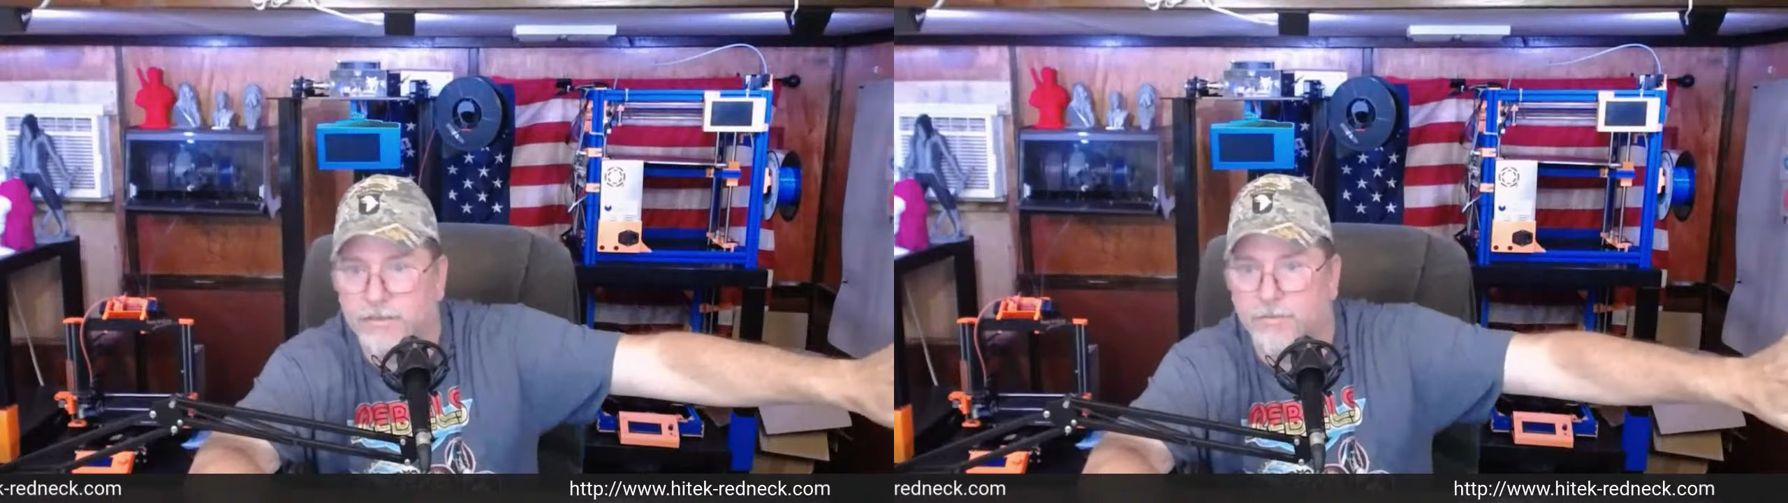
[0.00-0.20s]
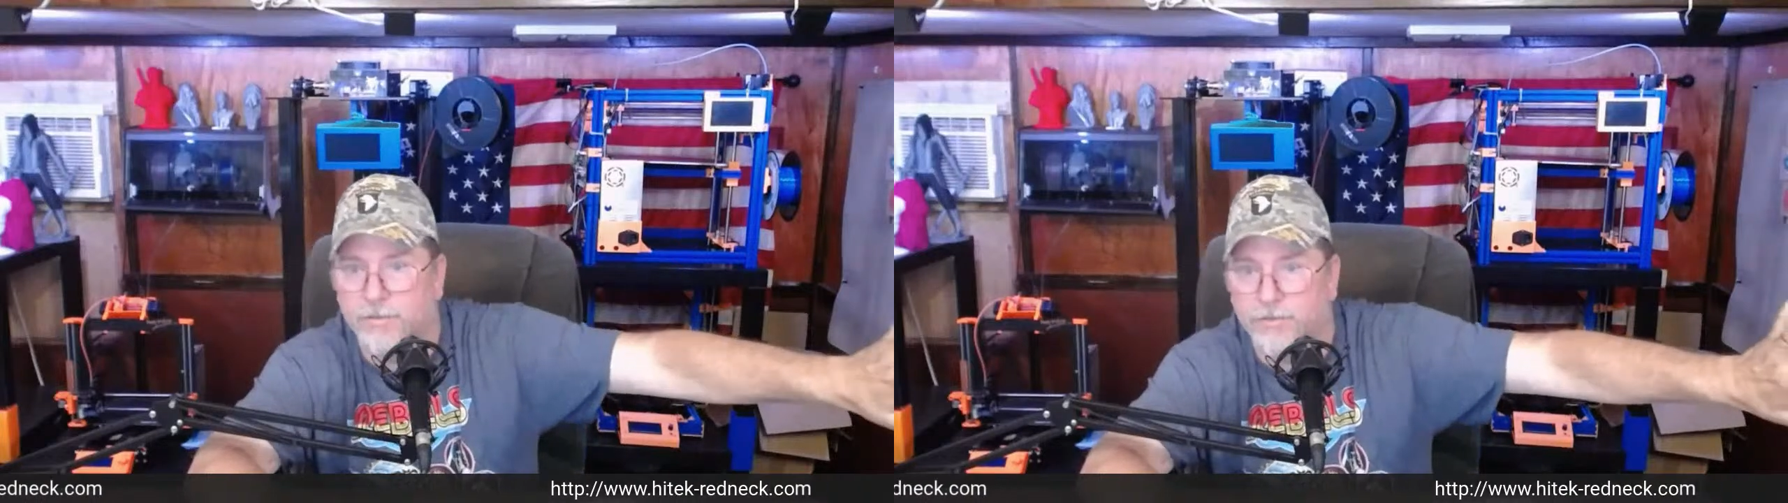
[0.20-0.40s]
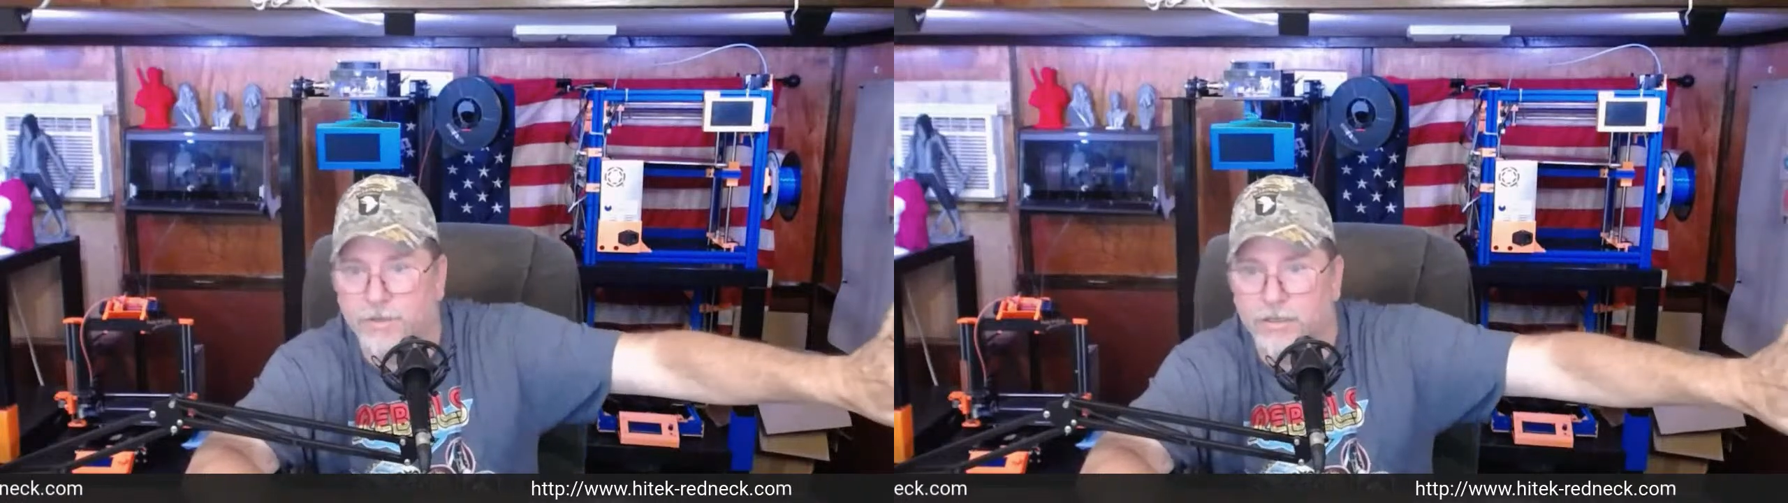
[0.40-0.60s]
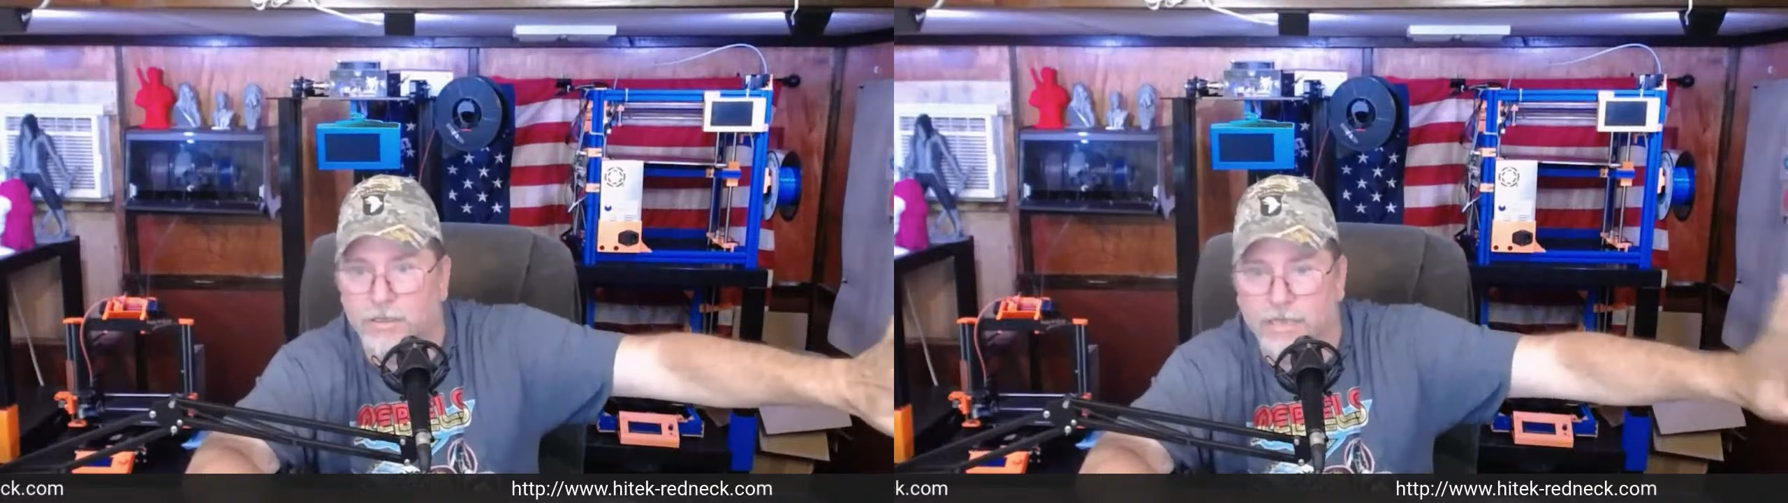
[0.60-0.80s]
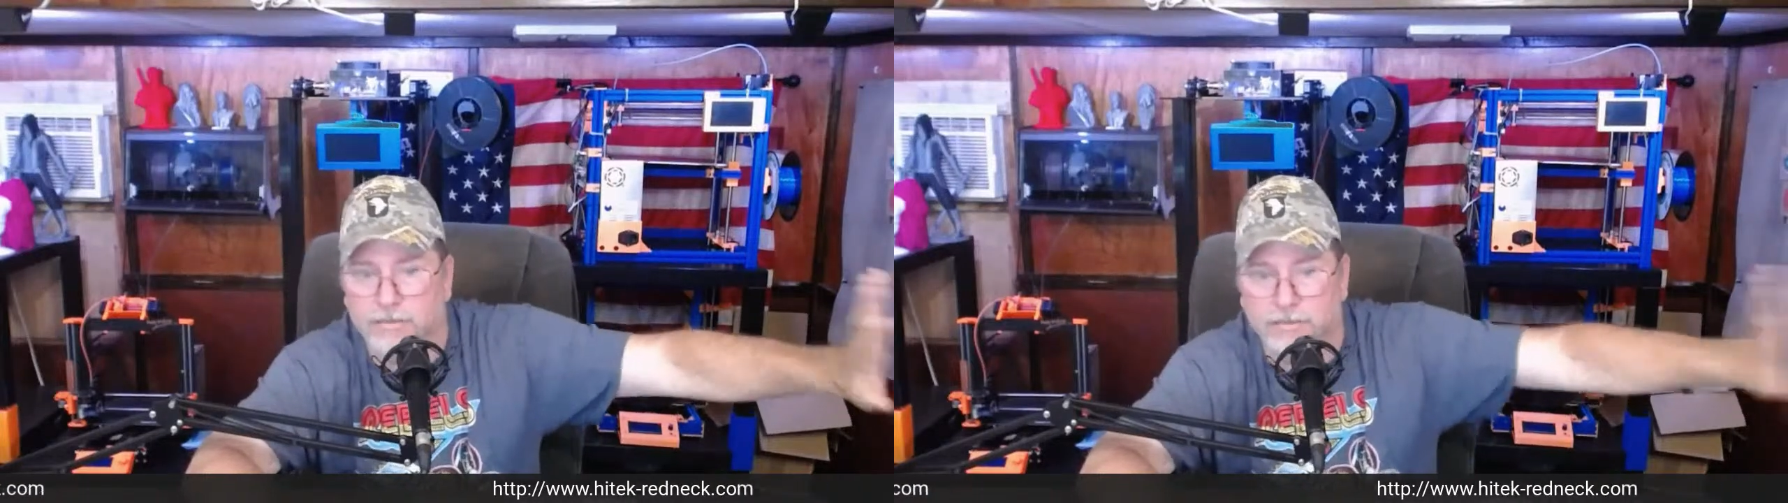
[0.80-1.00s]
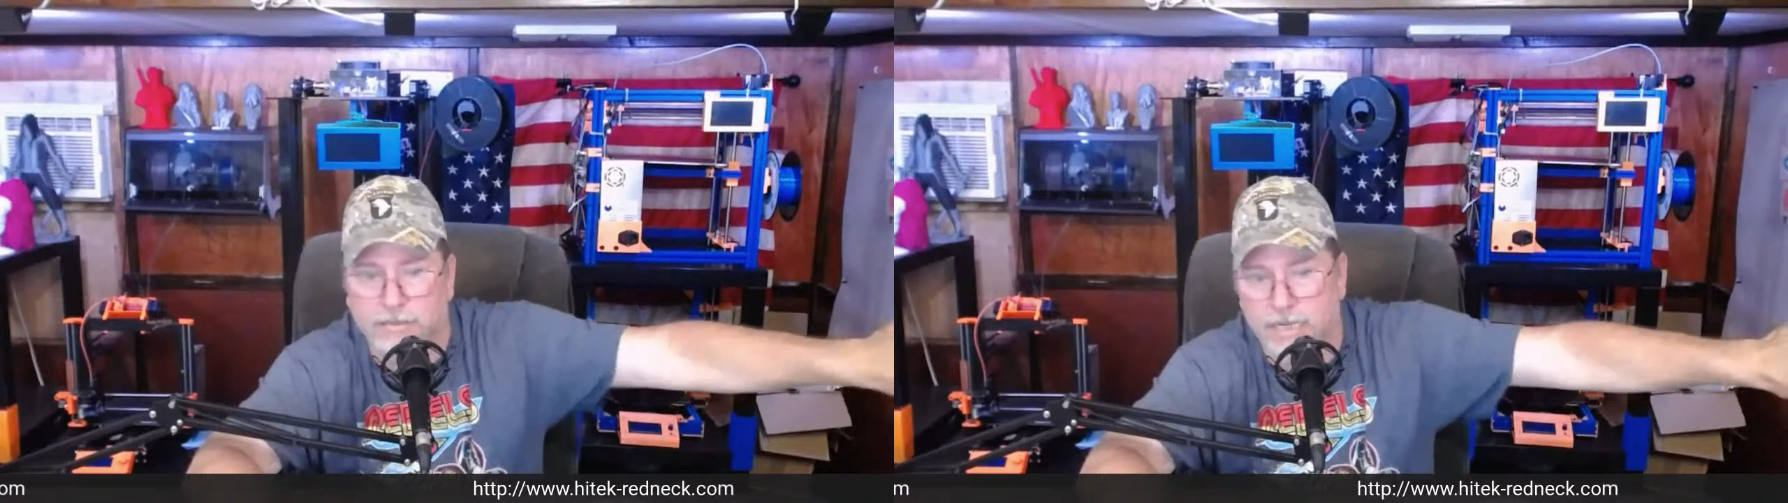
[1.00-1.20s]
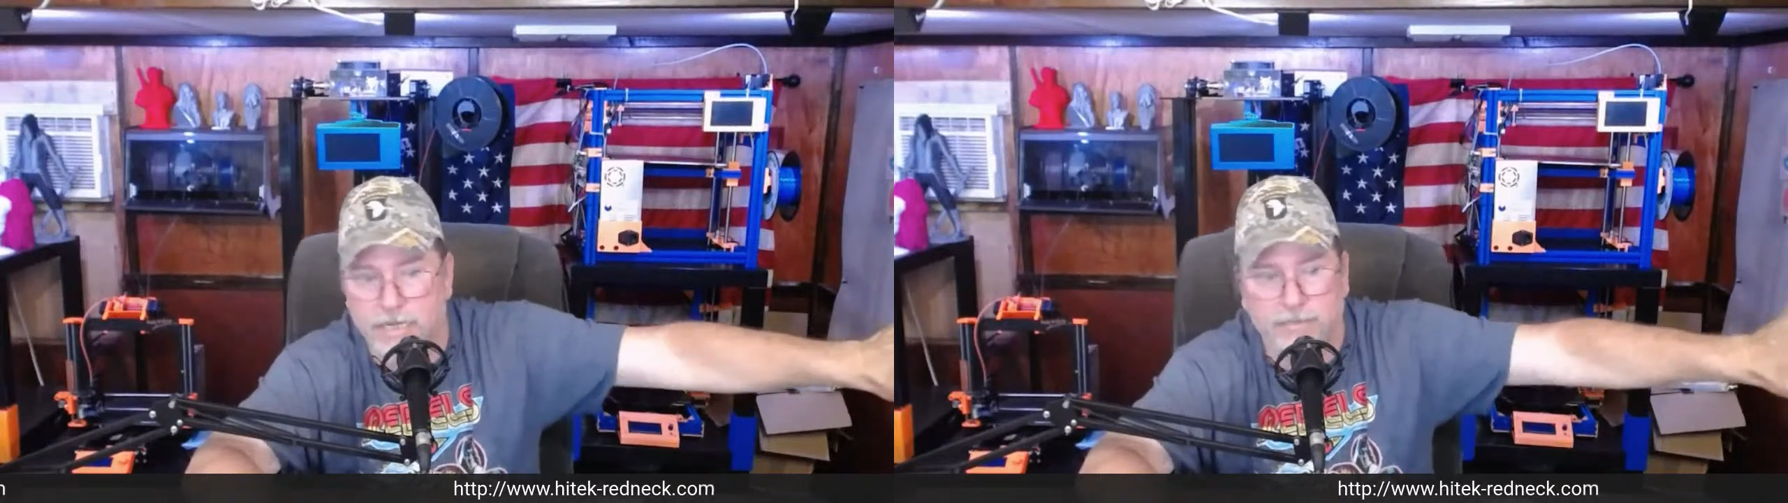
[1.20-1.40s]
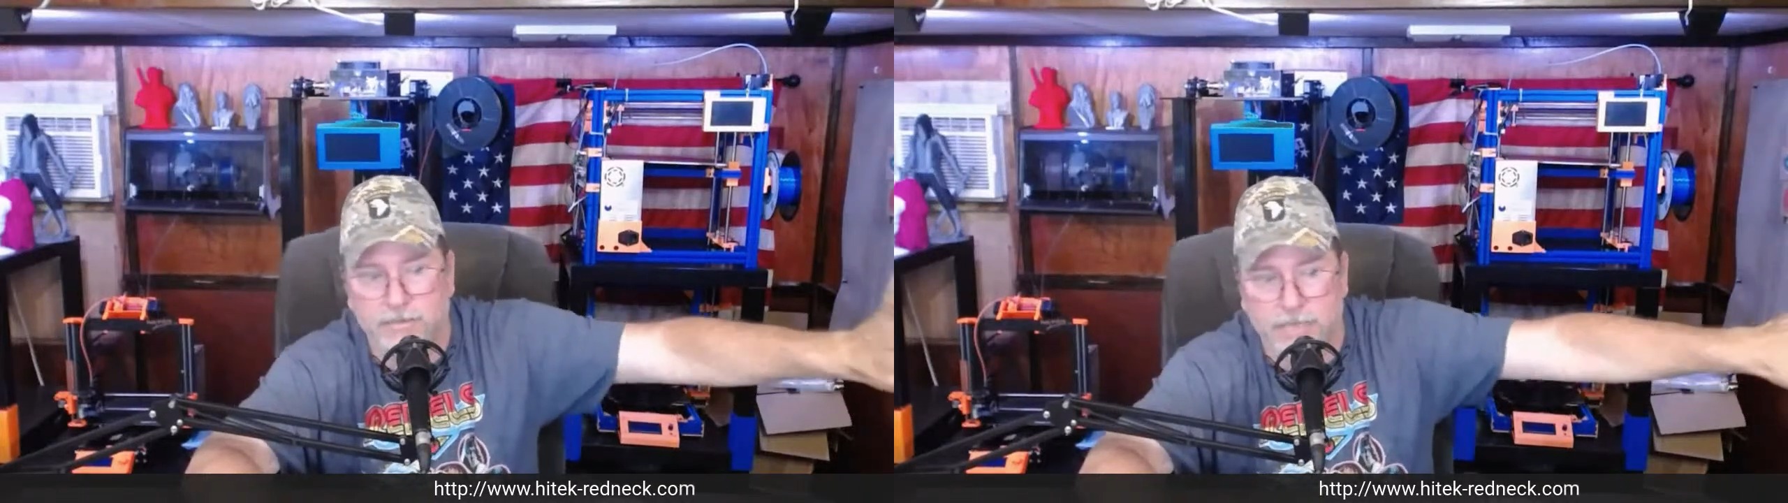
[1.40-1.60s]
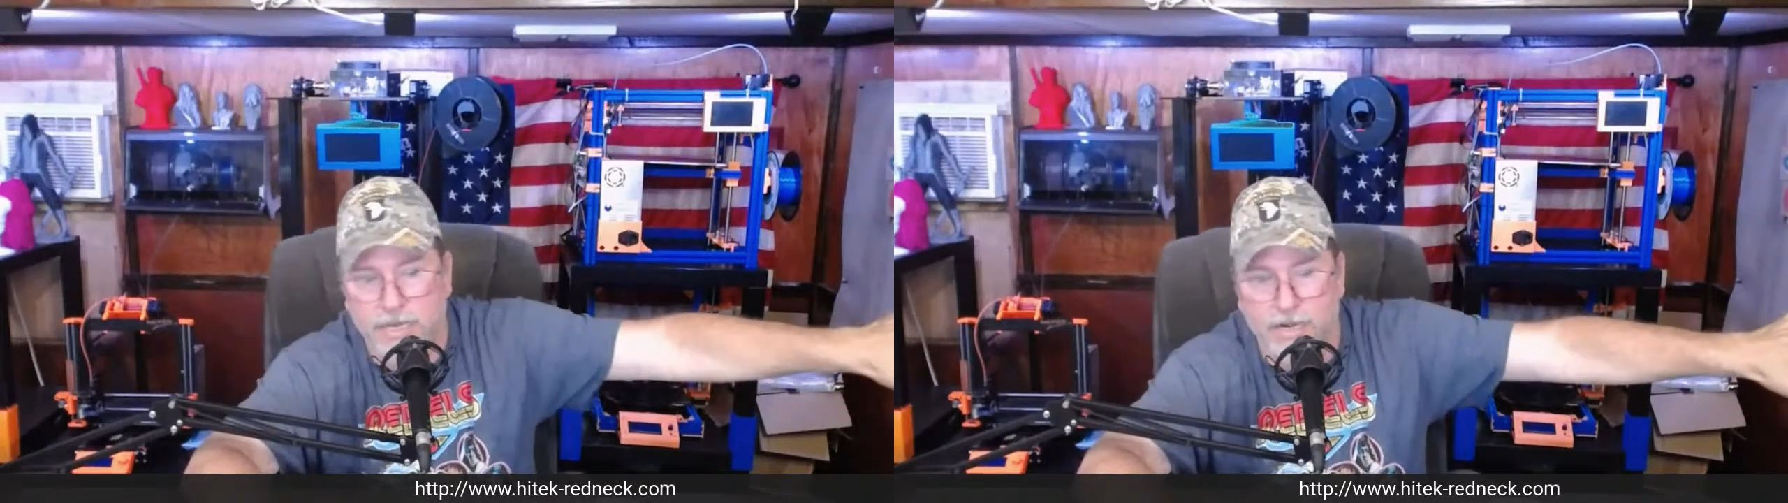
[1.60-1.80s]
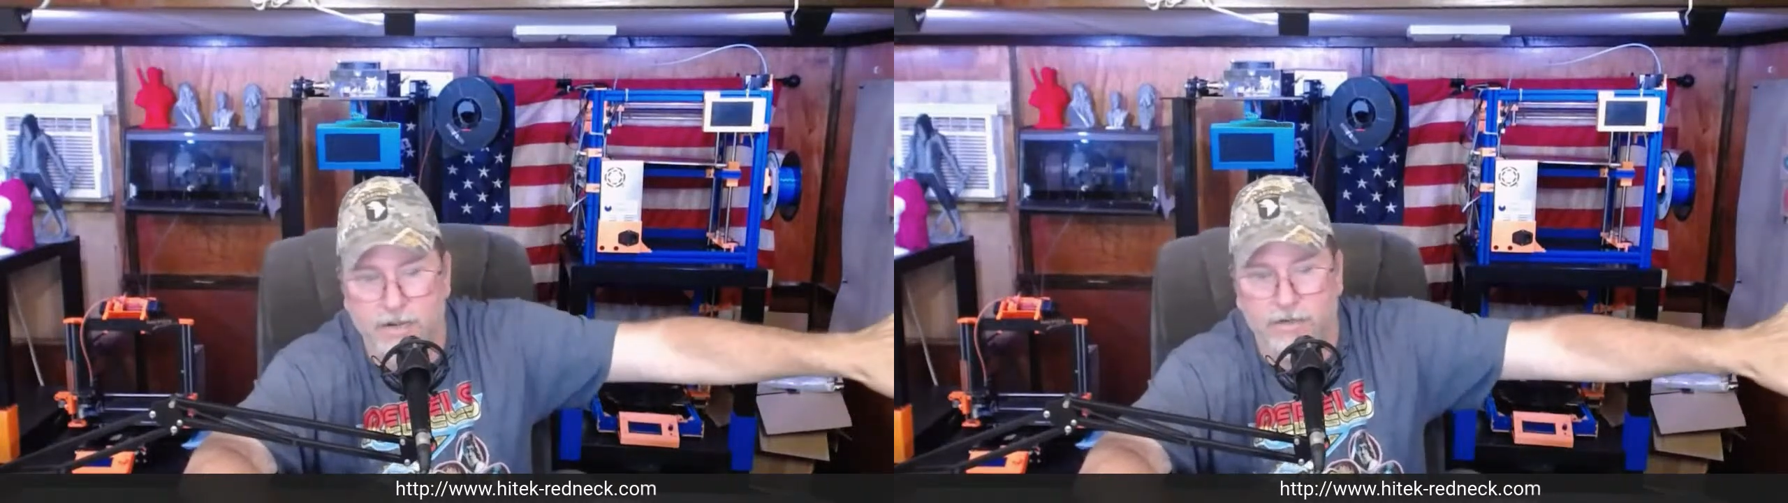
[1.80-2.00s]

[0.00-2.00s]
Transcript: I mean, that stays there.